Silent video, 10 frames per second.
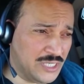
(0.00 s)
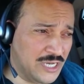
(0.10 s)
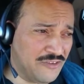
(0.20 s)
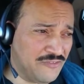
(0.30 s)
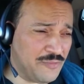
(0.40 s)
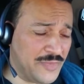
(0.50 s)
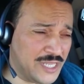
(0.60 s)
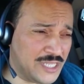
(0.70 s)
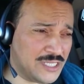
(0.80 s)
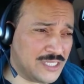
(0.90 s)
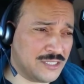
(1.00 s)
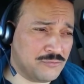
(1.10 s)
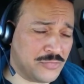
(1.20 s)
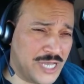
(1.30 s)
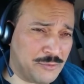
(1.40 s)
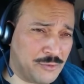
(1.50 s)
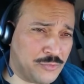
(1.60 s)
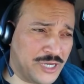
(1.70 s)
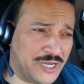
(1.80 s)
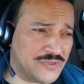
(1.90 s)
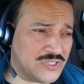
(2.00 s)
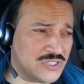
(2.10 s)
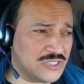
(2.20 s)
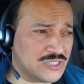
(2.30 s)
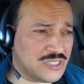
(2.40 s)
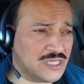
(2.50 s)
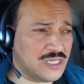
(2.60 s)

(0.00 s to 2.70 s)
of many Bible prophecies